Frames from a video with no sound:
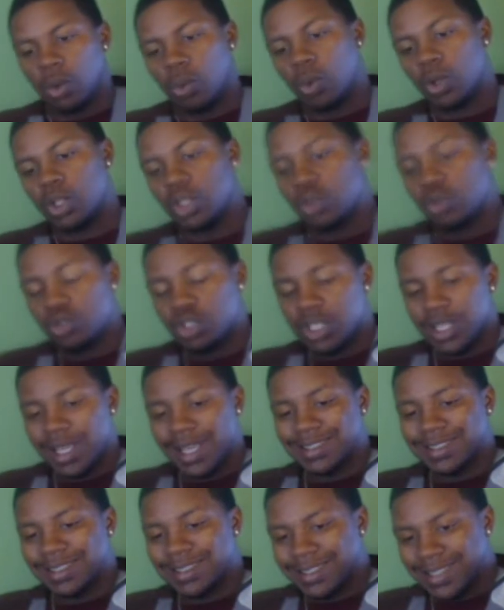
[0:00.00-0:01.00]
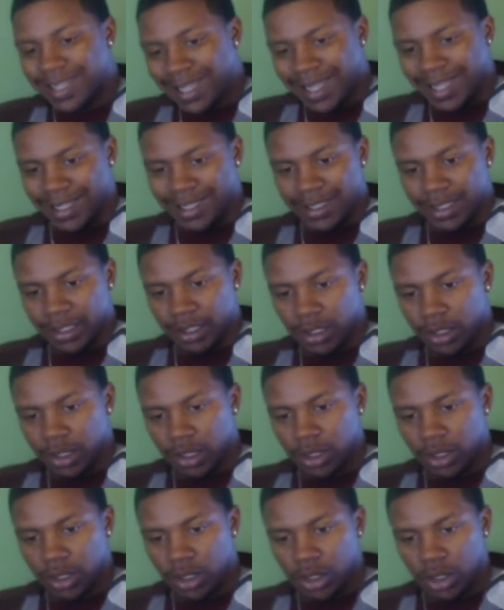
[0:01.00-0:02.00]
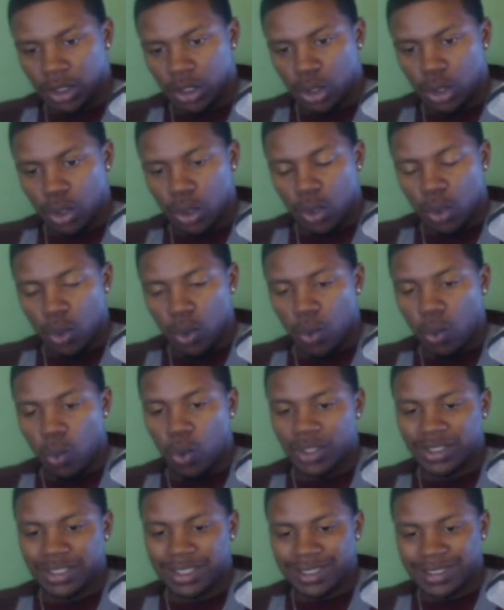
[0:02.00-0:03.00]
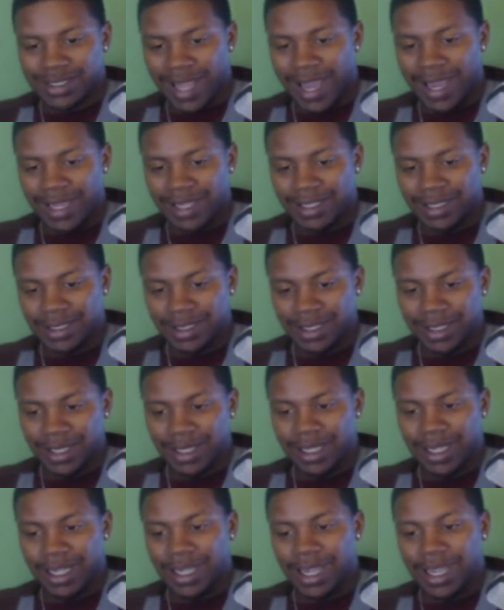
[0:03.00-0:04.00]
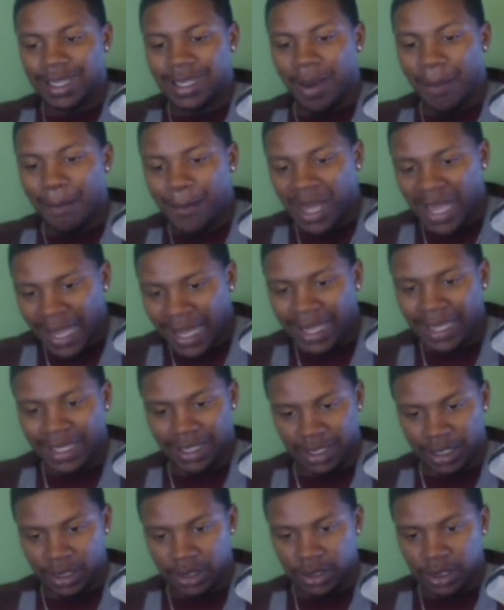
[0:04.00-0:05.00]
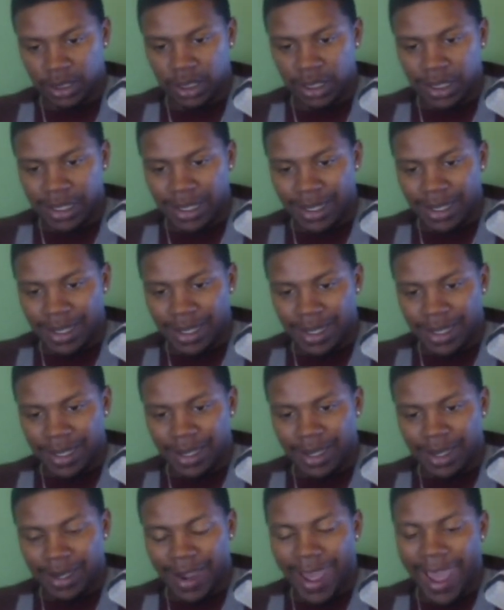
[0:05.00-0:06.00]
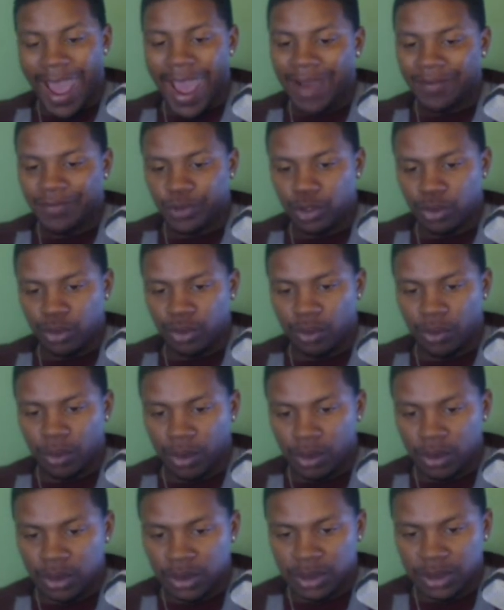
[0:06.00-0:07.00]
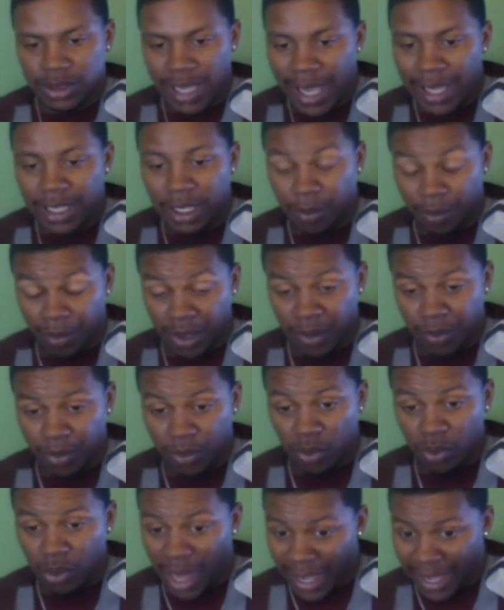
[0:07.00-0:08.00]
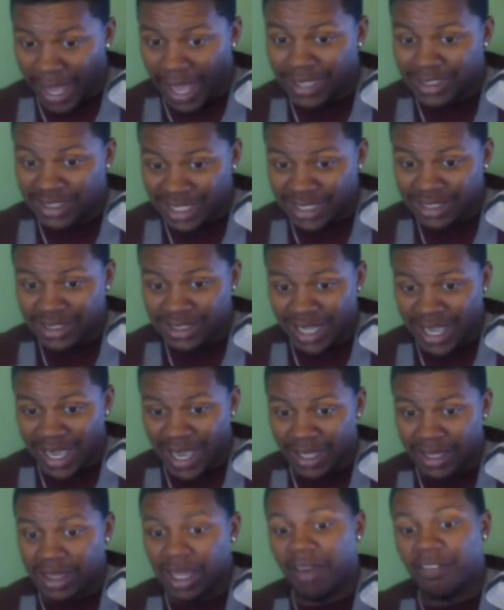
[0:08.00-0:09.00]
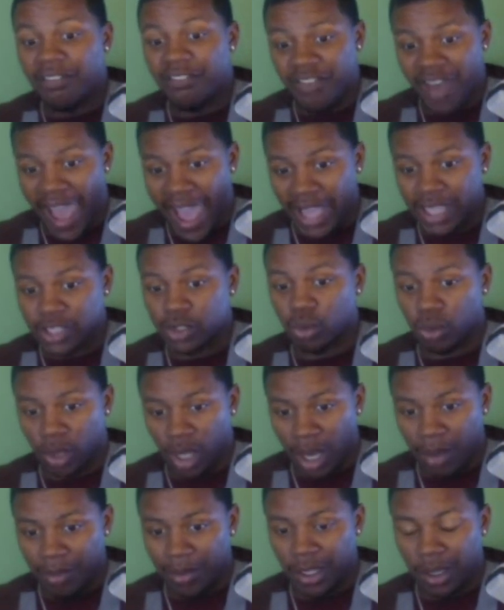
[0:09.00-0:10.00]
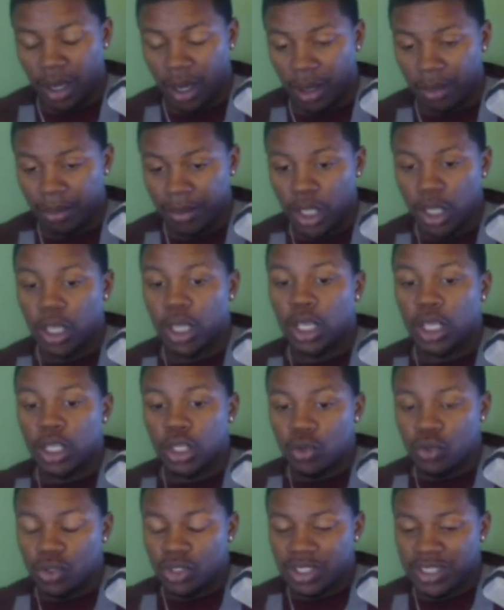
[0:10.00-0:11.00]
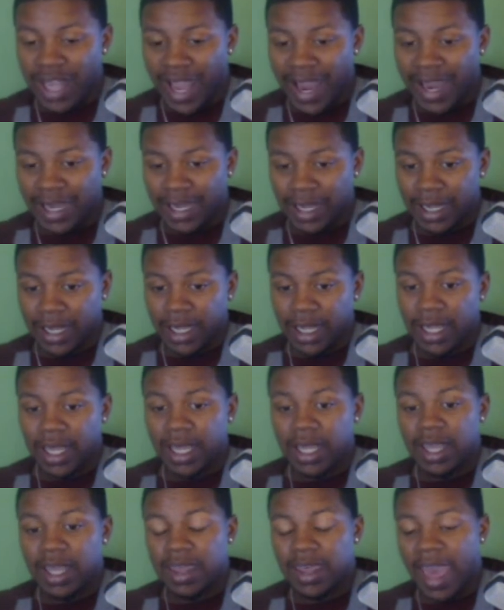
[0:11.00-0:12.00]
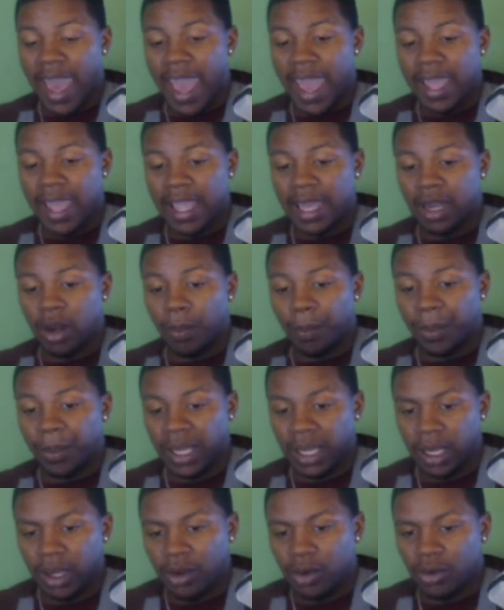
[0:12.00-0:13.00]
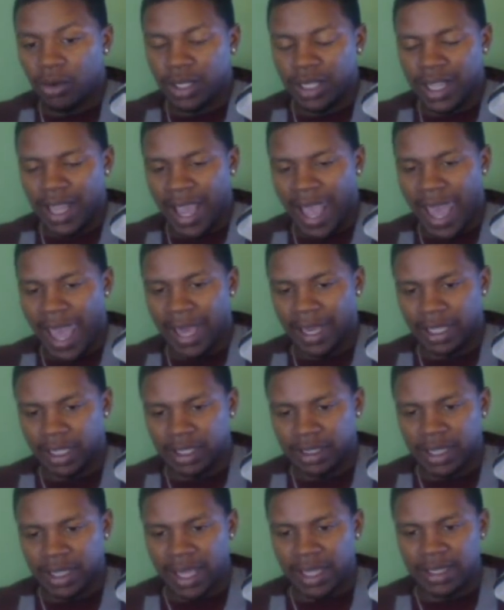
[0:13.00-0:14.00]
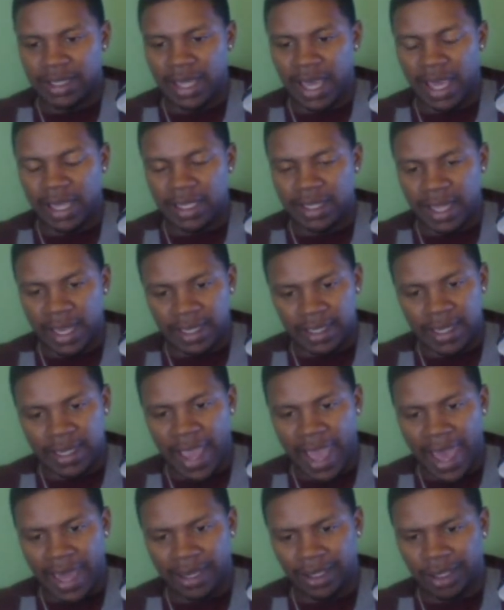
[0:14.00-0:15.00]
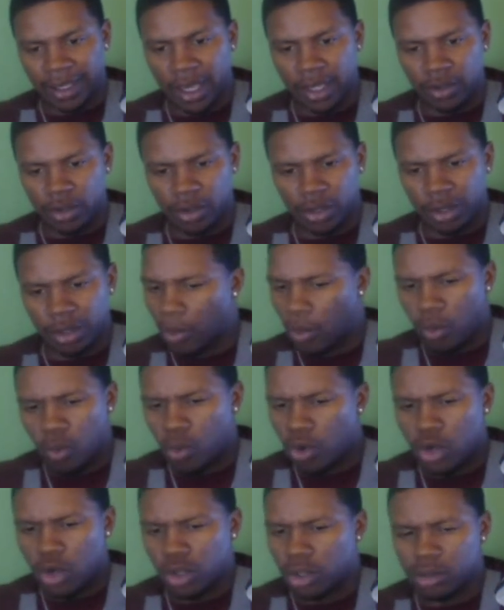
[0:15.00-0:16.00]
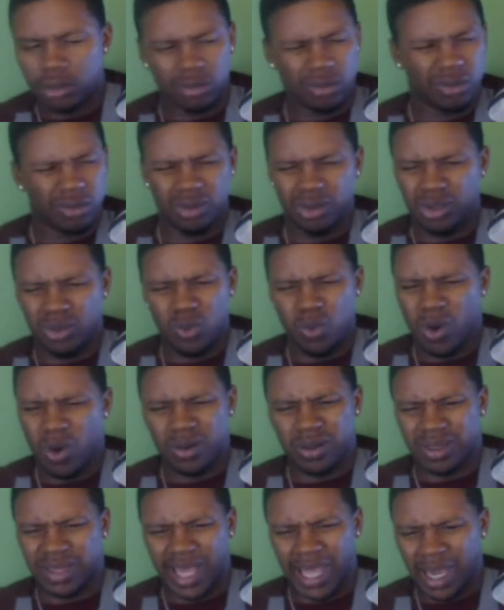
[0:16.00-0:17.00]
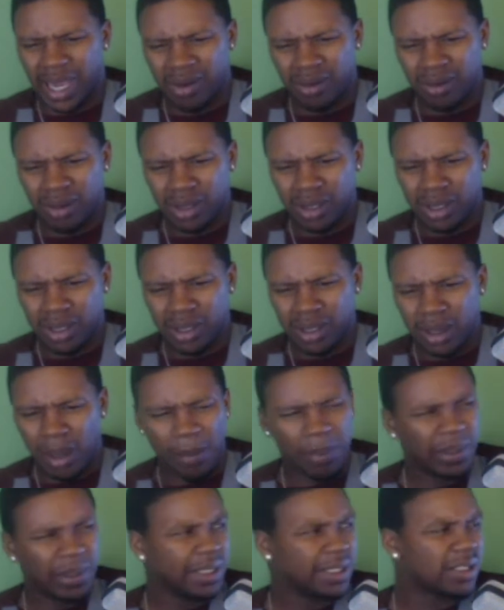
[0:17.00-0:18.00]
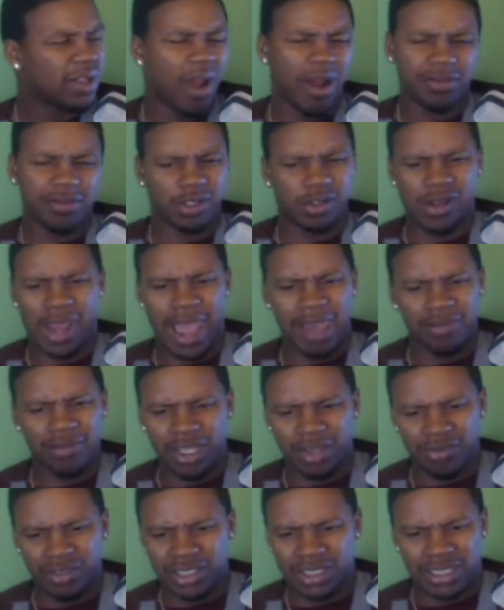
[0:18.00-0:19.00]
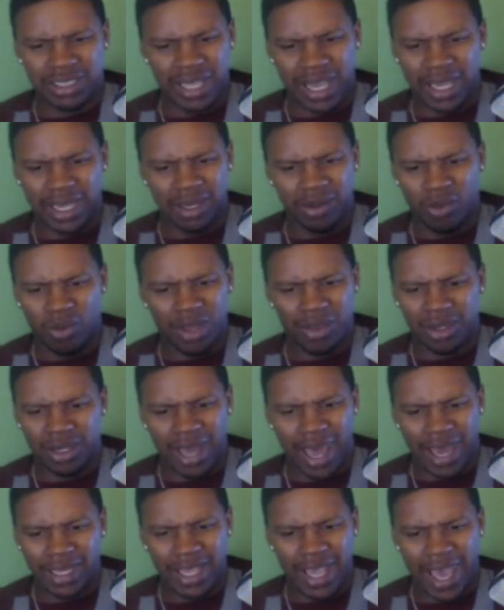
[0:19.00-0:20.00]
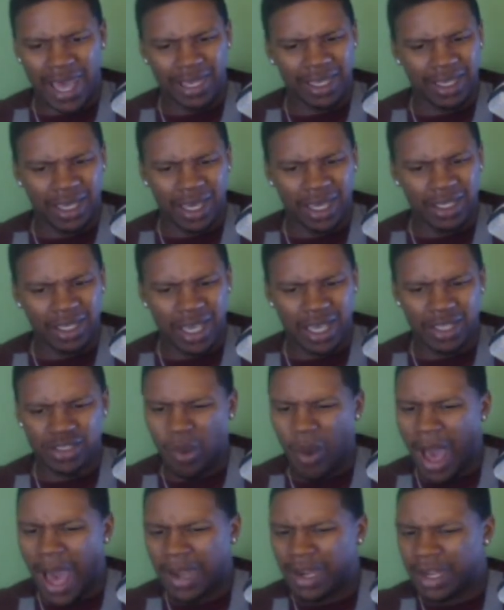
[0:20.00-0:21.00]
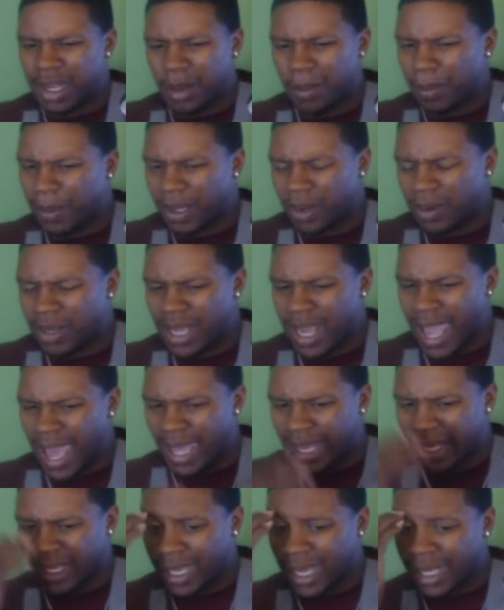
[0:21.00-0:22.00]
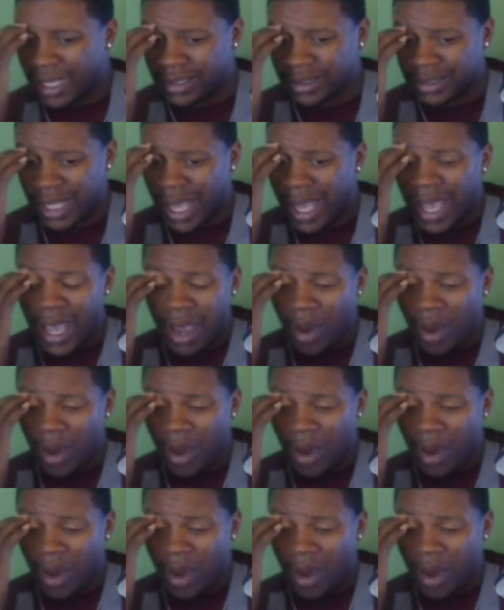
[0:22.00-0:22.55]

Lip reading: What you just did was state an opinion after telling people, like I just said, that facts were coming up. You stated that it appeared he had that he had a gun on him. You weren't there. The police officers haven't even stated whether or not he had a gun yet. So how did it appear he had guns?